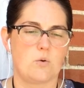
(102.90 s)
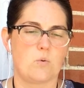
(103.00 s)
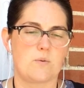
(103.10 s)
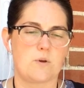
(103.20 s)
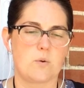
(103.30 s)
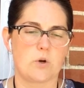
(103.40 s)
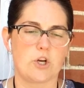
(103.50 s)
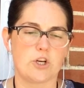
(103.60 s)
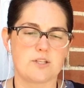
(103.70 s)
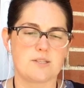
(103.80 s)
when we were
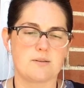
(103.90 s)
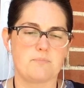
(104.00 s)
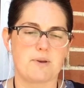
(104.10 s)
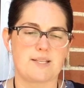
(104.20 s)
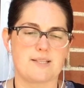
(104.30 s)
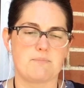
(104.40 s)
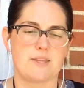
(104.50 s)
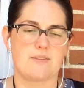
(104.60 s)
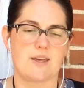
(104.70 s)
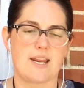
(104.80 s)
hurt by
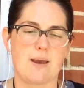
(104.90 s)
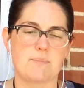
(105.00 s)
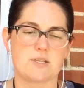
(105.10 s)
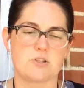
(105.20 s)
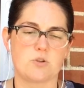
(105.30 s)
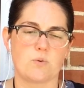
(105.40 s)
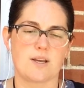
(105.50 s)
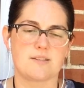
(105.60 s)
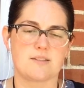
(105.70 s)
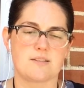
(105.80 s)
something that happened to
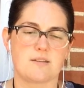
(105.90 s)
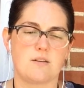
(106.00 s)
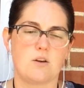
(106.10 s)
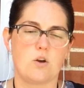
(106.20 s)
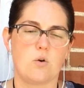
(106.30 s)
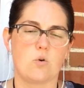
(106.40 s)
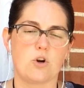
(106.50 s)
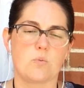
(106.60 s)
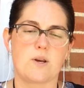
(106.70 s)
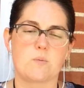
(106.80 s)
us,
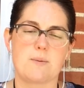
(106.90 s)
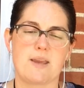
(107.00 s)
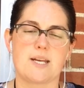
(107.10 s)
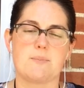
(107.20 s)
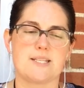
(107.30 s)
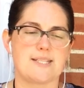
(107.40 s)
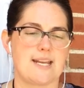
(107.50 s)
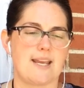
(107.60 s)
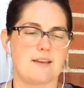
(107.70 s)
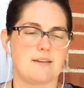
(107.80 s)
or when we made a
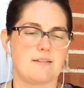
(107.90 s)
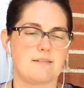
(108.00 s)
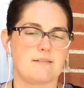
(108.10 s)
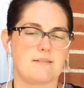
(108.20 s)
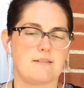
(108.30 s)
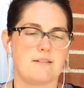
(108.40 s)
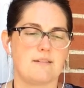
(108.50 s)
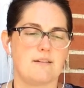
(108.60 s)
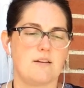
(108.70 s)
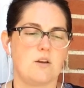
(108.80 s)
mistake.
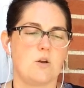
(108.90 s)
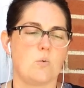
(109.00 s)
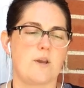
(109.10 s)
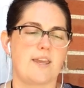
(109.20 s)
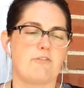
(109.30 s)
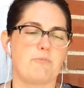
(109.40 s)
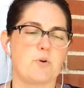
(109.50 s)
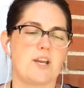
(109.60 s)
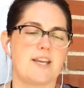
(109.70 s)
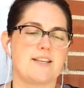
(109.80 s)
We give
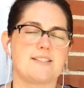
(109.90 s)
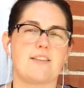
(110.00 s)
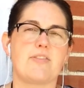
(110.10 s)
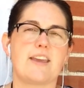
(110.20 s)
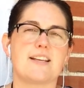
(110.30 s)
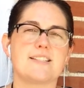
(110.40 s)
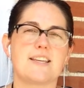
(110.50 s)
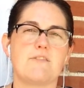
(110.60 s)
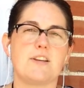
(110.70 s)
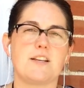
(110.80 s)
praise and
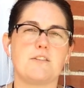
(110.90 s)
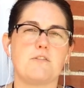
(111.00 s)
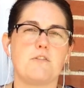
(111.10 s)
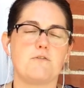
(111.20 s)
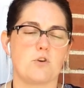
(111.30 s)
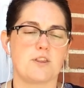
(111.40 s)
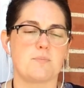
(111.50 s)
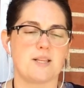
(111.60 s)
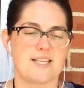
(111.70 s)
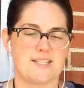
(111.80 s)
thanksgiving for the
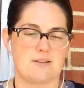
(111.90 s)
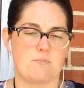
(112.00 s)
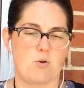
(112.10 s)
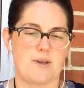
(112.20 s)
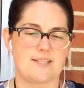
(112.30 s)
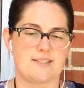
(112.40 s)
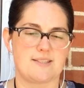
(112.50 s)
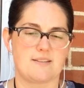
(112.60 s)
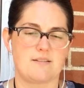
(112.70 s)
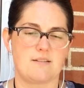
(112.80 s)
blessed
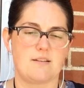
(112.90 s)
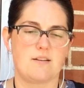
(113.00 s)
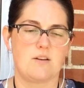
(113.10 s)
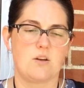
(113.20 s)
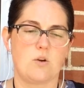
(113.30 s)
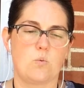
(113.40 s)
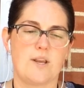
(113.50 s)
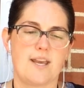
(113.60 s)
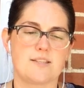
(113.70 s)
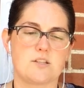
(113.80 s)
moments.
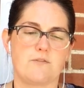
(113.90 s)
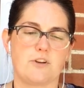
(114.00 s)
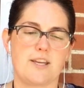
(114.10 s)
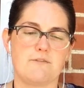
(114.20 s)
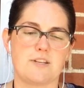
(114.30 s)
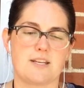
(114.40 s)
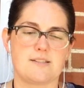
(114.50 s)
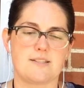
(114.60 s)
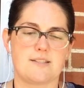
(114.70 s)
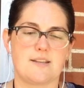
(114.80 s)
We ask
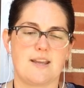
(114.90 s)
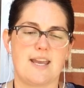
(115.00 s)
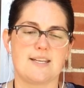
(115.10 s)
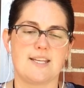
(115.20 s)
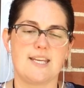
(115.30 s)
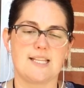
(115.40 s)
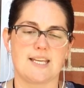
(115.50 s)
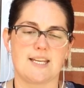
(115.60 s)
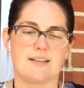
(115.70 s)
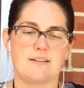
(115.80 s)
forgiveness and
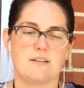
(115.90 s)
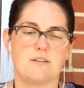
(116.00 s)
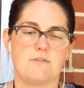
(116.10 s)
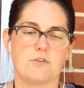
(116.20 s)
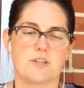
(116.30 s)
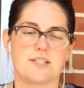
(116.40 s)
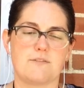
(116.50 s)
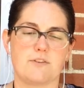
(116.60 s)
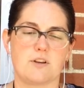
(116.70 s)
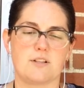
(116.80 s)
healing for the
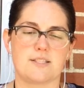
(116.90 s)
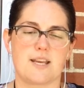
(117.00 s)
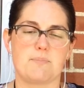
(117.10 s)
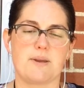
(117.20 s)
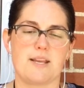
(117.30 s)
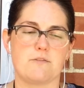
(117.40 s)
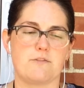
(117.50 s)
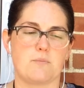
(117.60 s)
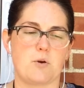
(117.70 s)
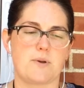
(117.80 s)
difficult and
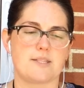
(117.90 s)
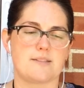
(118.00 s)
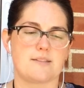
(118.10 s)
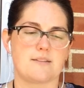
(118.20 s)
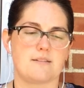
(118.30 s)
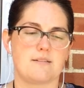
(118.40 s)
painful moments.